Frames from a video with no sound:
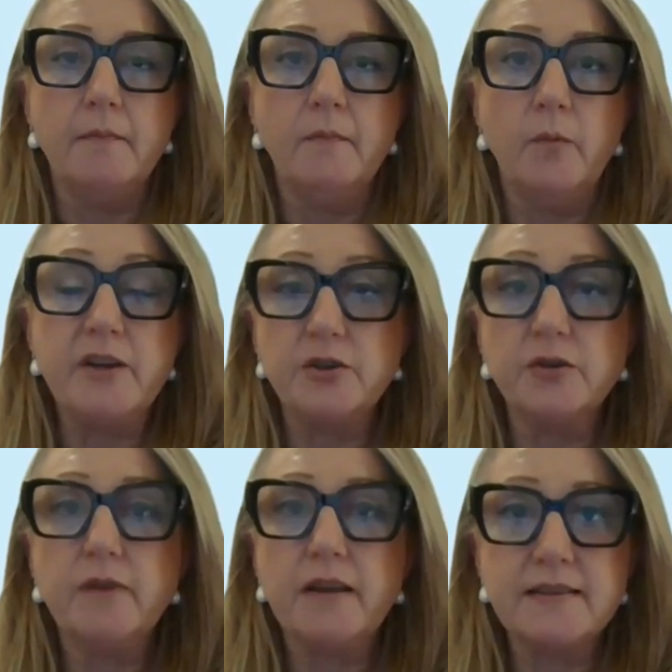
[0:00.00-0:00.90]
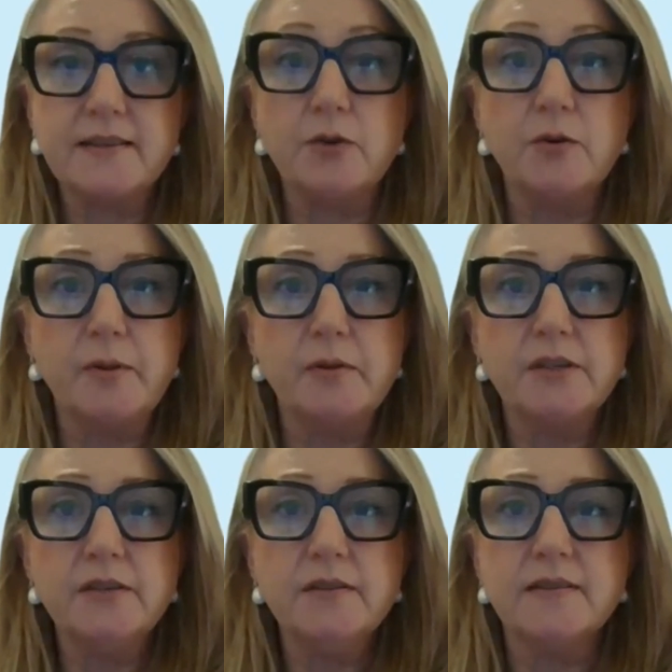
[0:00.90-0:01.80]
We do run skill
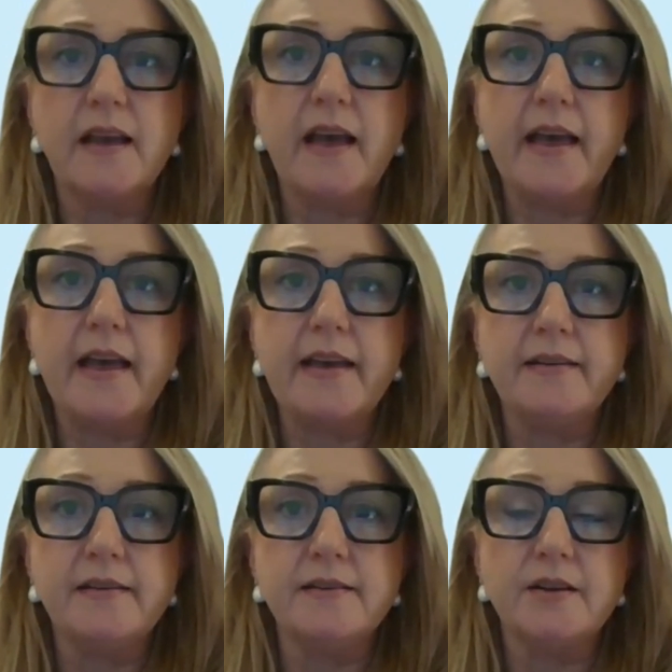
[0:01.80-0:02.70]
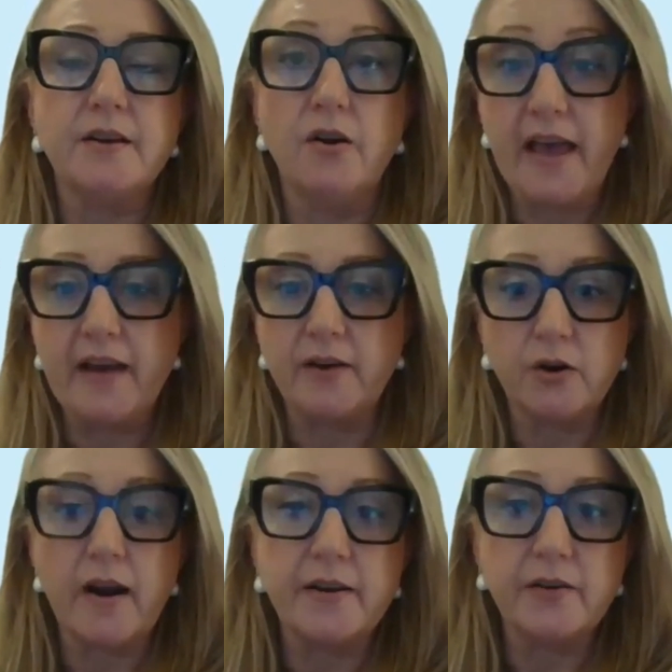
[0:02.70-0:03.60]
builders and on how to
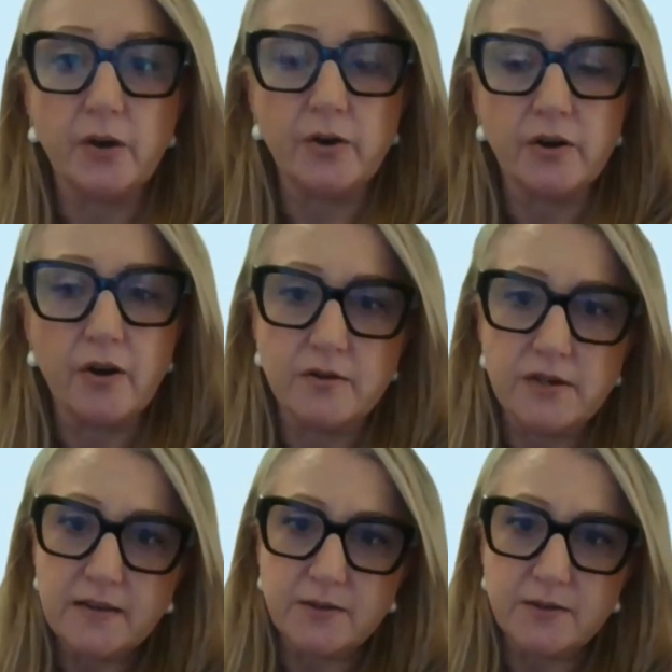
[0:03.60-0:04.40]
create a code of conduct.